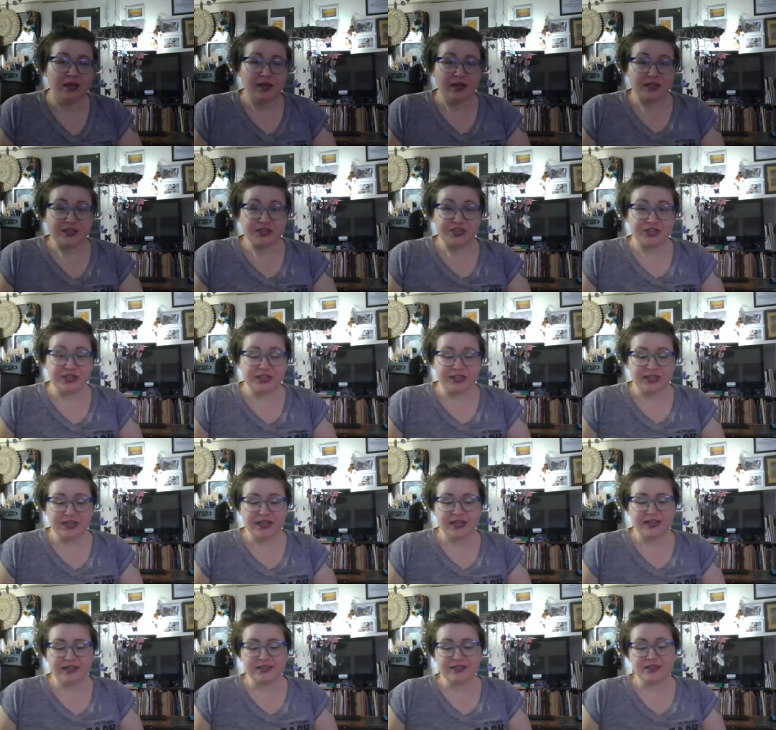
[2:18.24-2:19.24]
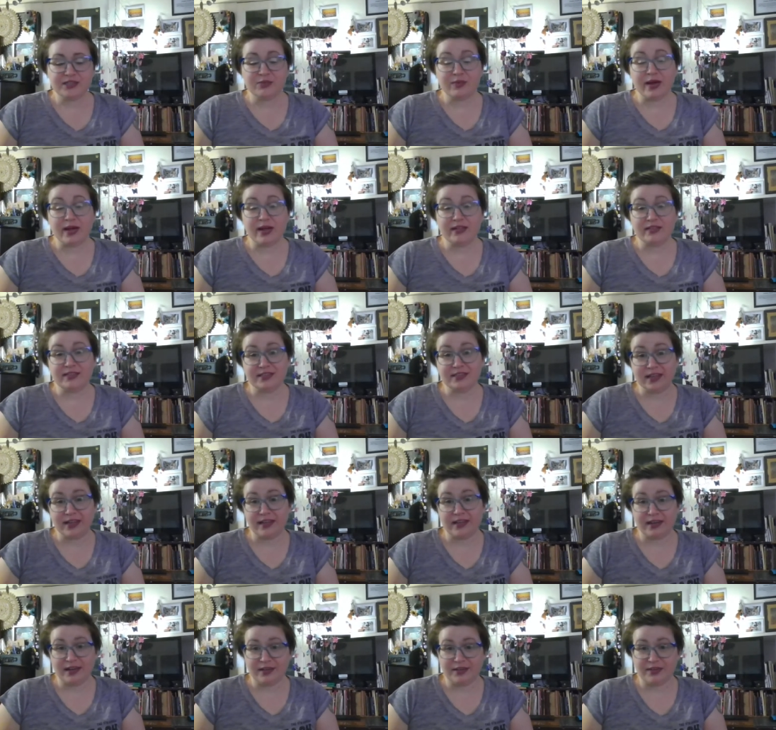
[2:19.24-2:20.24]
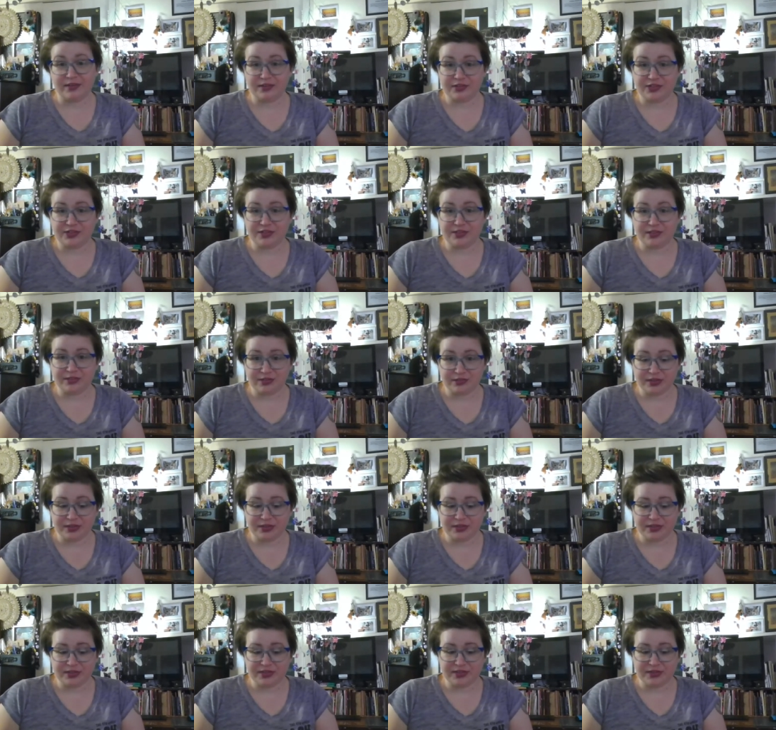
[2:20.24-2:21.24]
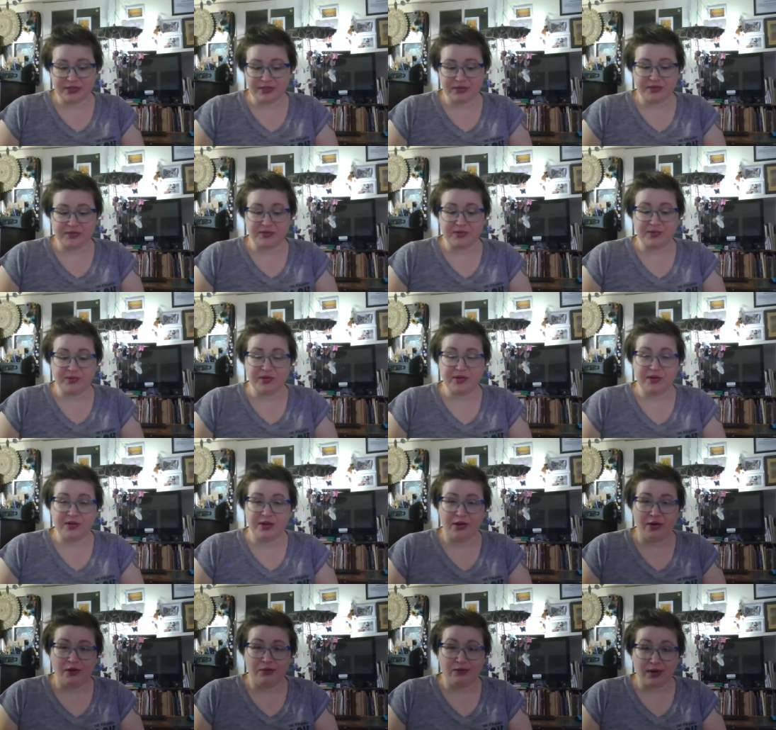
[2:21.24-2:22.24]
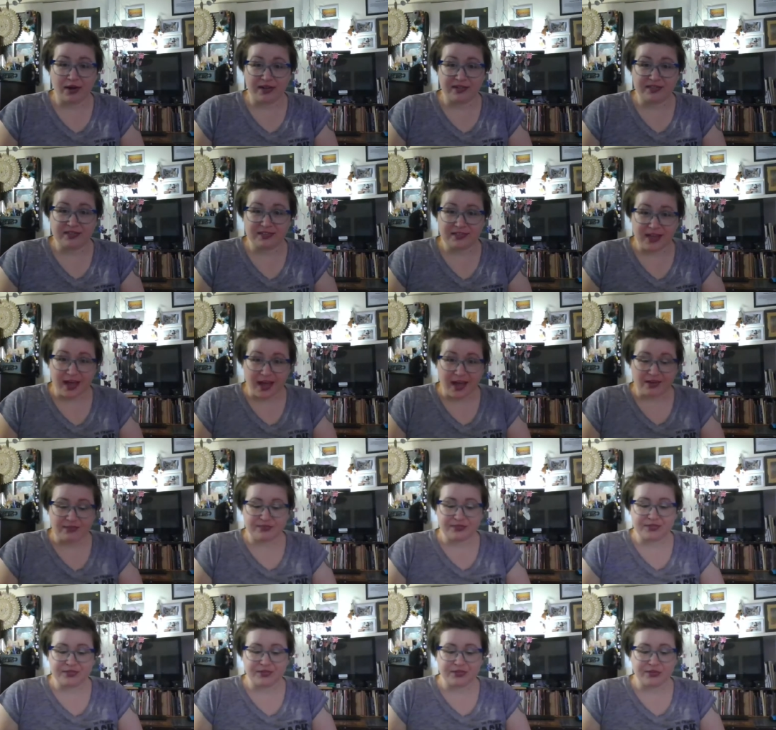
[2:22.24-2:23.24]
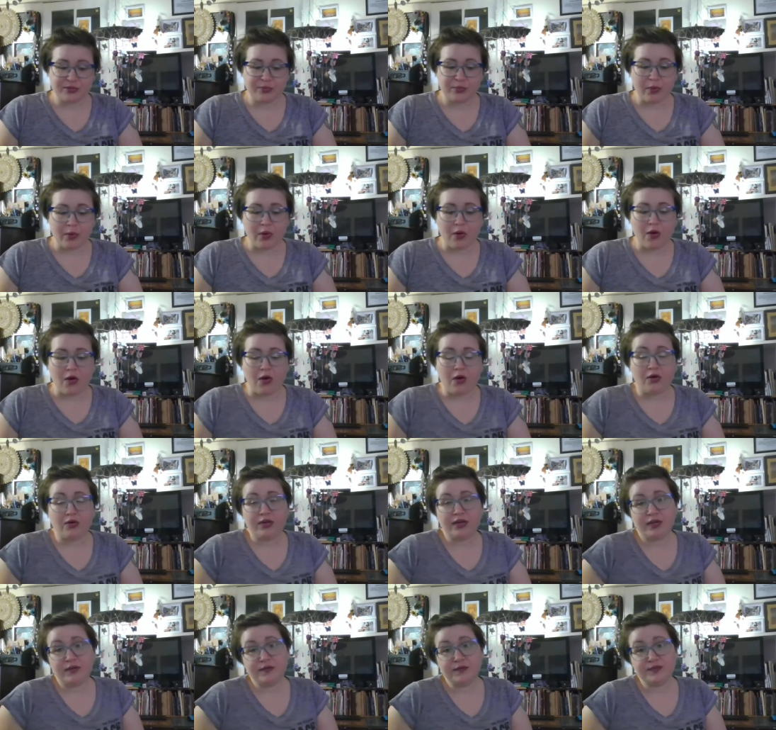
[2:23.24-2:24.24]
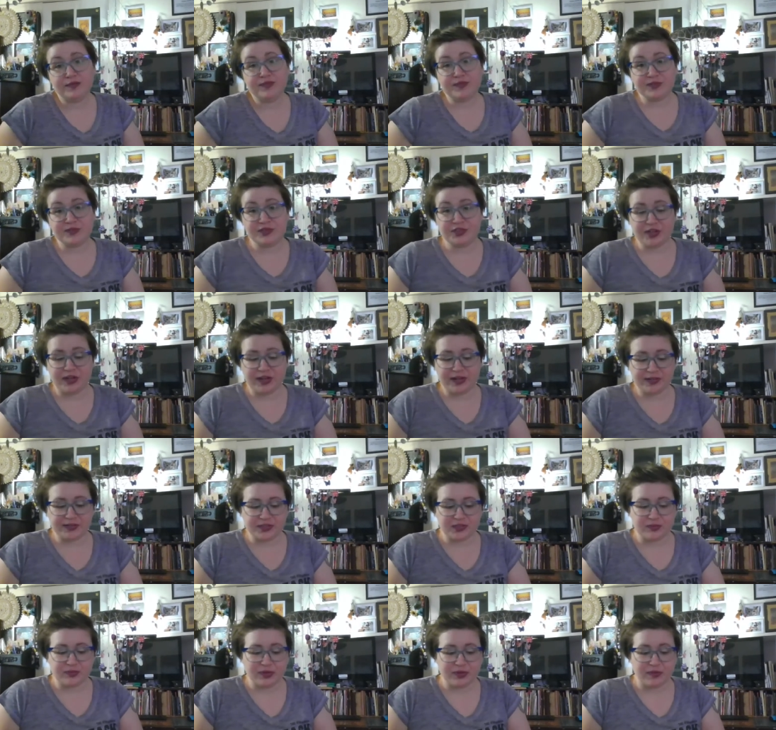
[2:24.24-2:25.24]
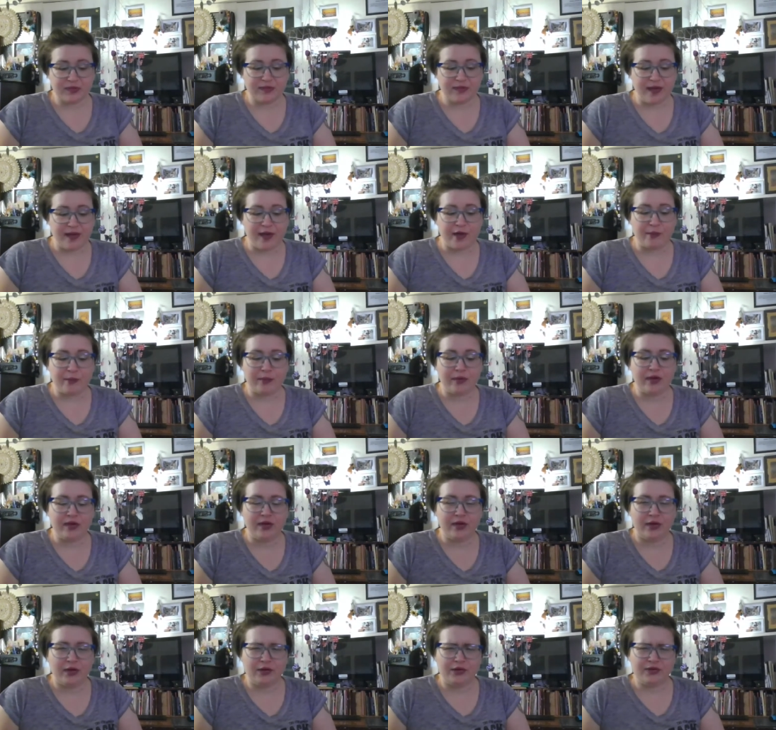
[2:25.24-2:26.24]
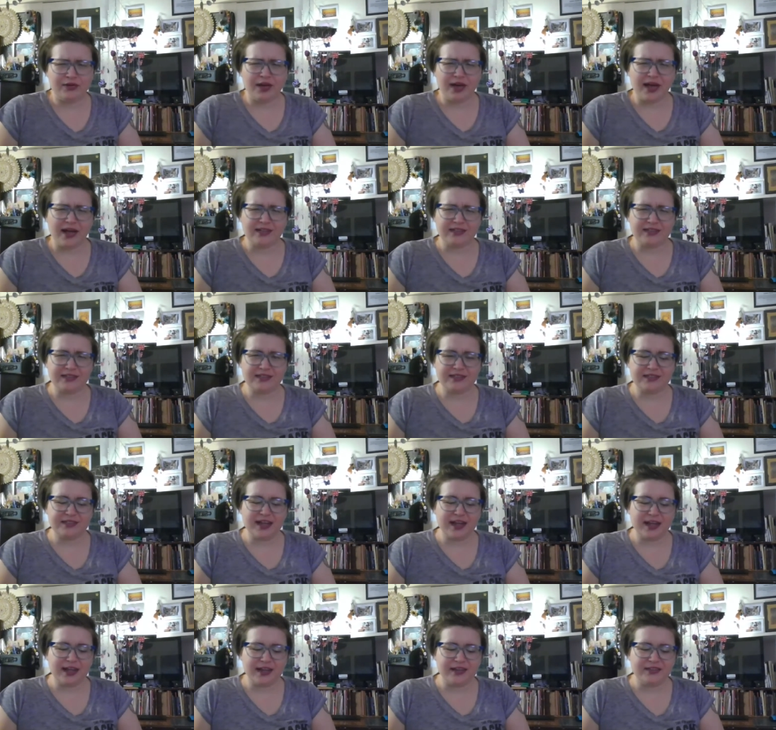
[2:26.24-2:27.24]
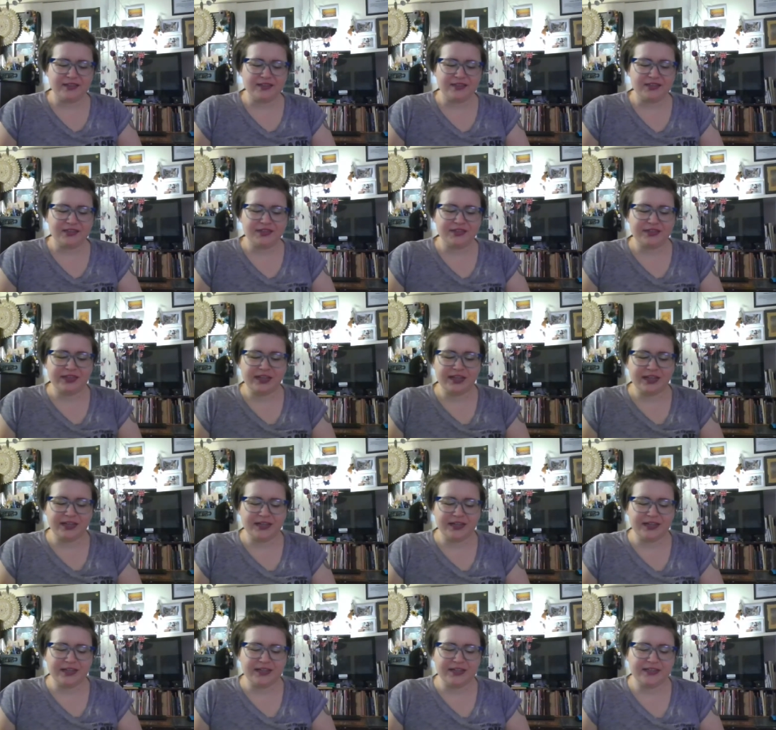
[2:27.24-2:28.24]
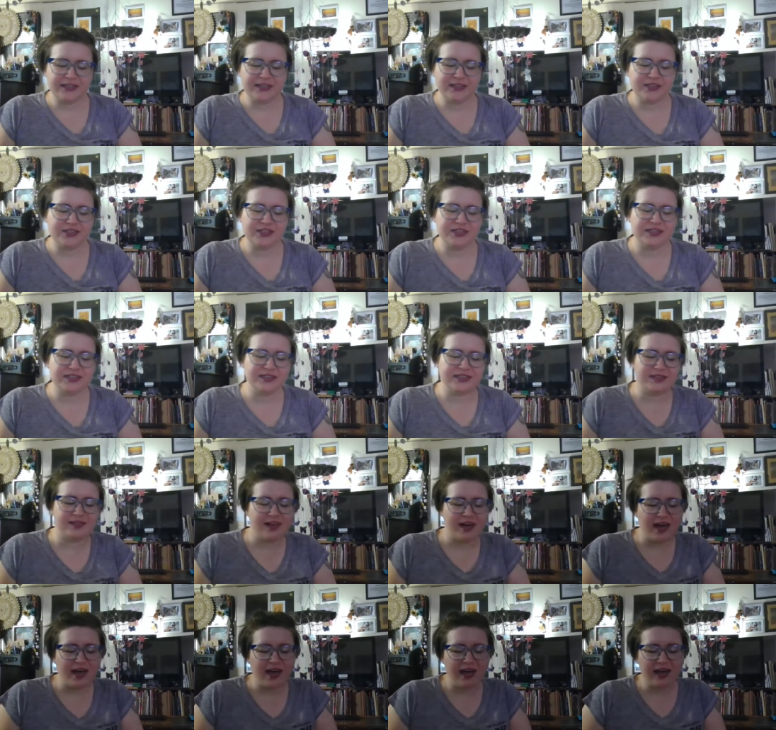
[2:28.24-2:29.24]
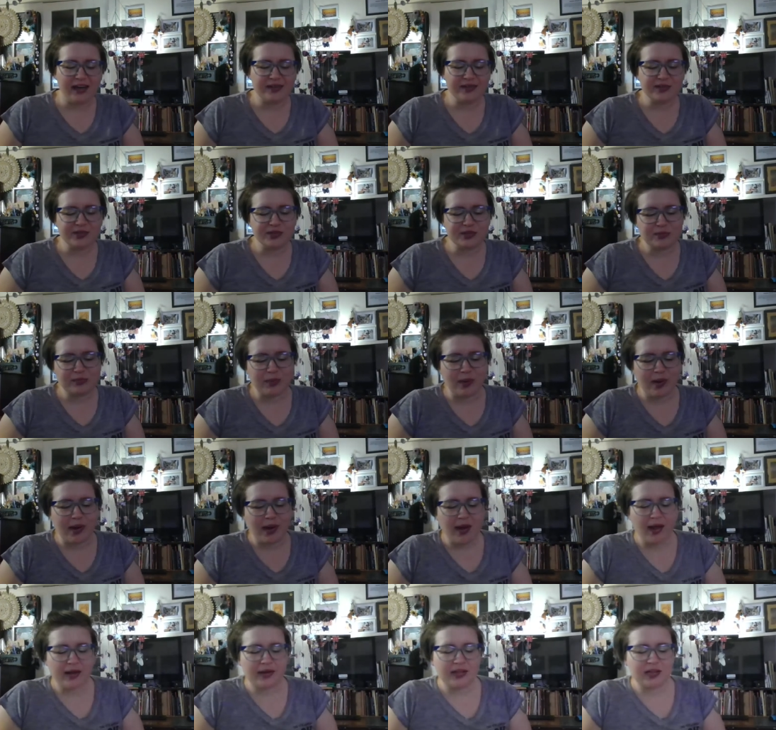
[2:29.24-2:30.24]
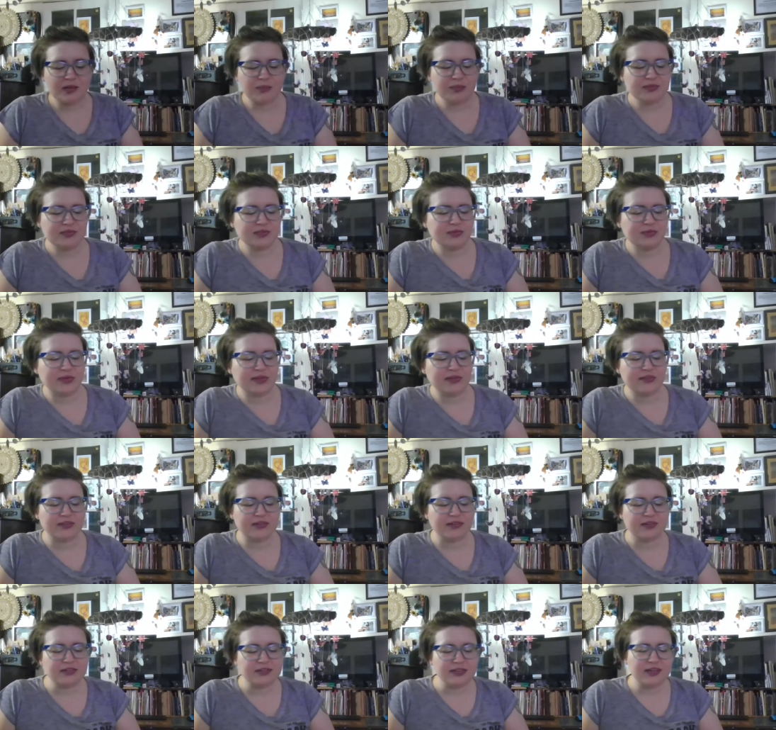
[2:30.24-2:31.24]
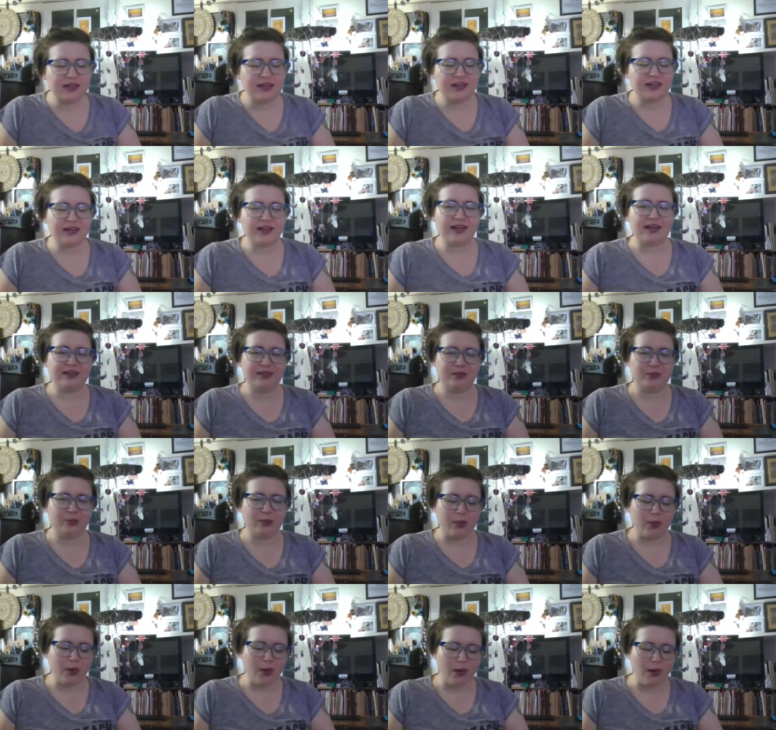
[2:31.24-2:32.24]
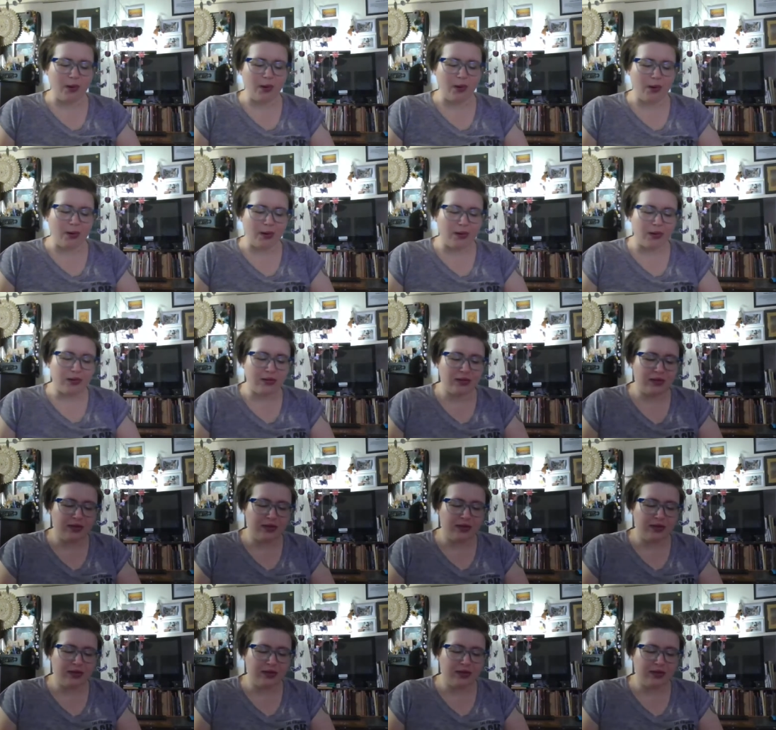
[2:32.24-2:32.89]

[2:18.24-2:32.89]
She sweats like other children do, runs after the ball, gives chase with them. Grass stains her knees as she slides her body between the cleat and the ball.